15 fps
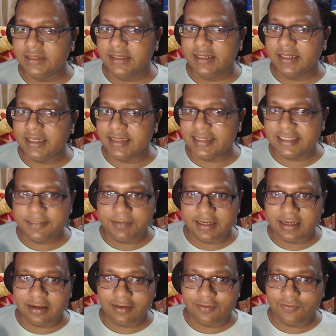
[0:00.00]
in this
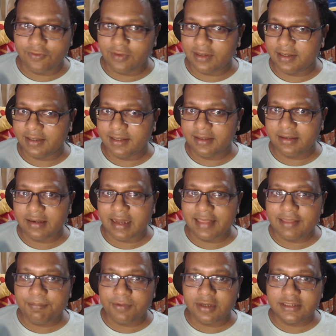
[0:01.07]
particular folder here, and
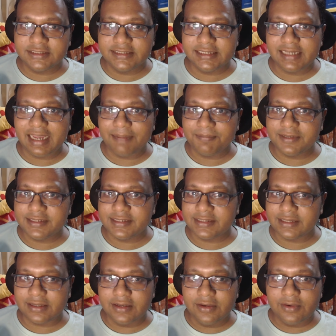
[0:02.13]
the processing
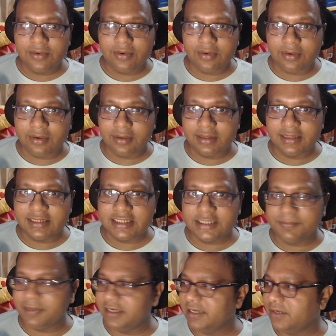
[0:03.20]
happens on this
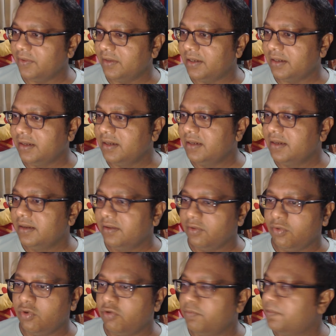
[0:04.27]
particular group